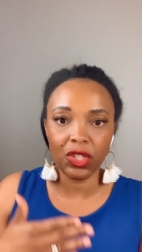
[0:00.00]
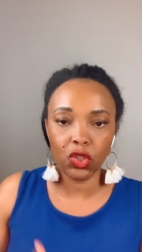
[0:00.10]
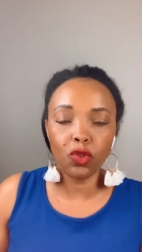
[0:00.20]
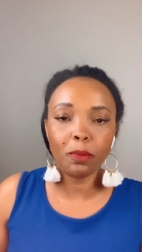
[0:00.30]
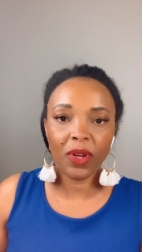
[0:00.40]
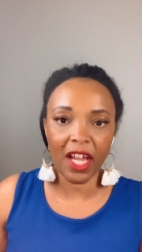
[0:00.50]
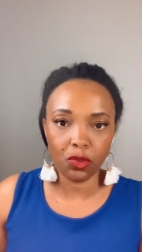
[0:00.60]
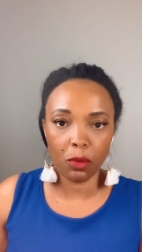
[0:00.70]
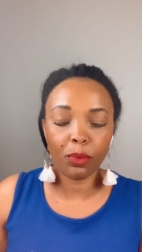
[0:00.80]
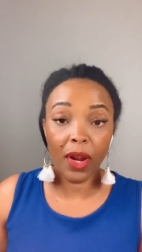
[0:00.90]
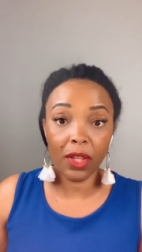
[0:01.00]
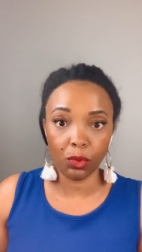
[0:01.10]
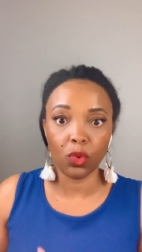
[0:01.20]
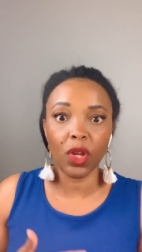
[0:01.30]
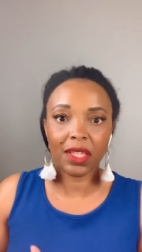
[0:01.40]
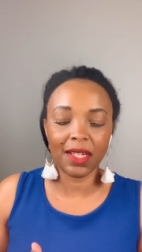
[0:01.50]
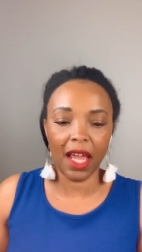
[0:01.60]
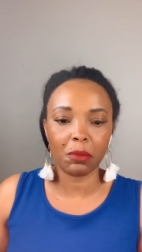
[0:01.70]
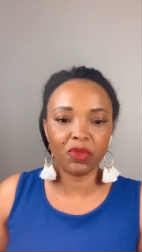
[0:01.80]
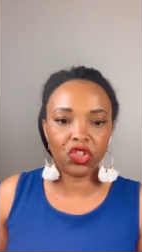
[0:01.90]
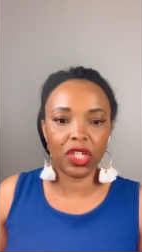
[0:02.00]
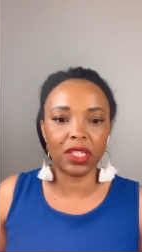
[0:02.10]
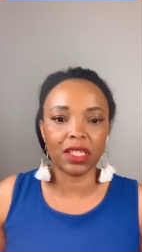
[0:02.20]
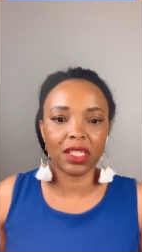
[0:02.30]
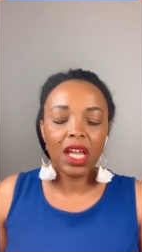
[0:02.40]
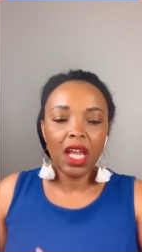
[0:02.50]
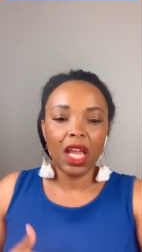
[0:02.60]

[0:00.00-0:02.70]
supernatural breakthrough in the name of Jesus.